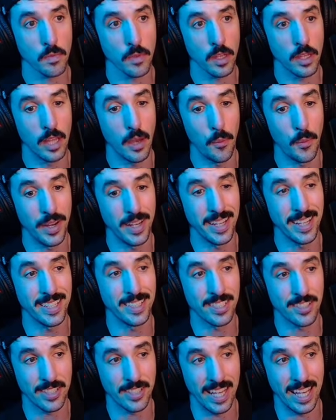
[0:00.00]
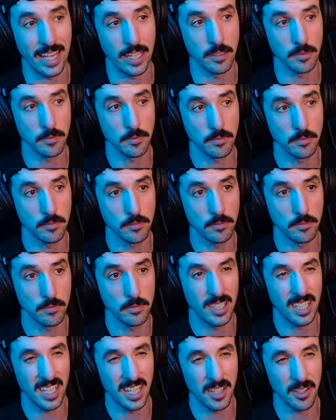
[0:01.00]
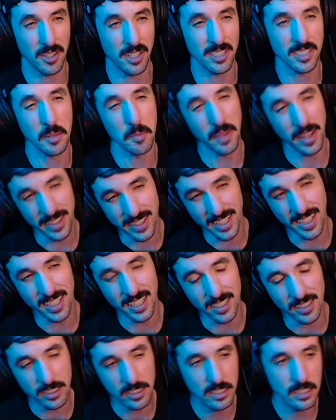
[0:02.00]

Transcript: that we didn't see it. You know, because I'm like, yeah.